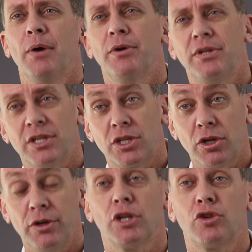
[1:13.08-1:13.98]
with
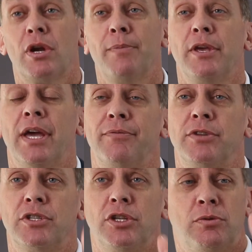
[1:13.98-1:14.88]
dystonic tremor, you have
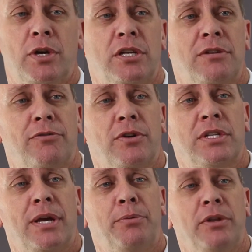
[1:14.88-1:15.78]
this situation. For
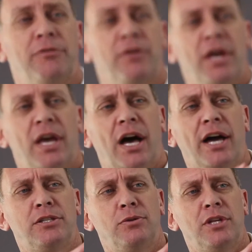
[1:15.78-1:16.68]
example, if
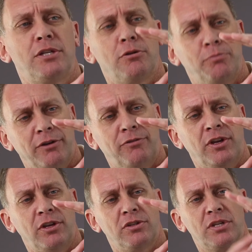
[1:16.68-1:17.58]
I do this with my
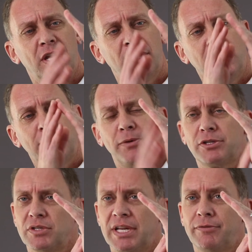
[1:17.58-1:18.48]
fingers, these
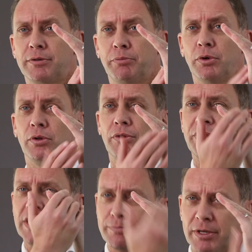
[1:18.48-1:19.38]
muscles have to pull,
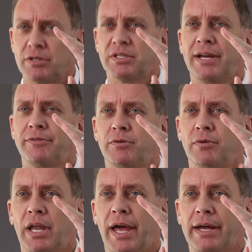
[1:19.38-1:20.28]
these muscles have to
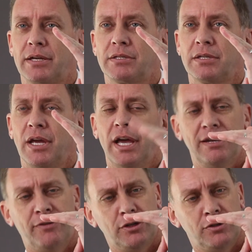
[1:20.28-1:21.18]
relax.
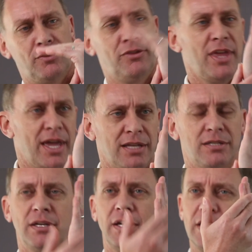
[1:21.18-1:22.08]
And if I do
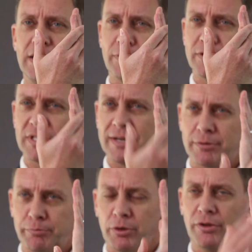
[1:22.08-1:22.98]
that, these muscles have
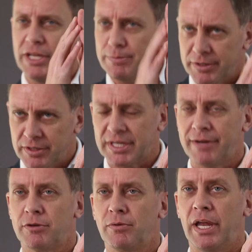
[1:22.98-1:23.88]
to pull, these muscles
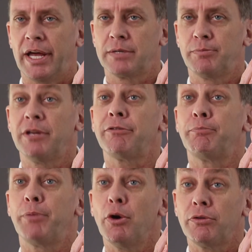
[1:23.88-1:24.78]
have to relax. But
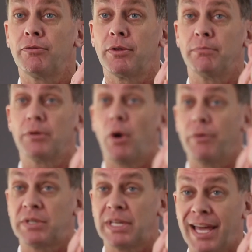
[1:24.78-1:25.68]
if both of them go
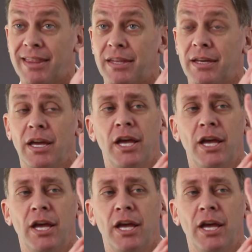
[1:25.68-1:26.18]
off together,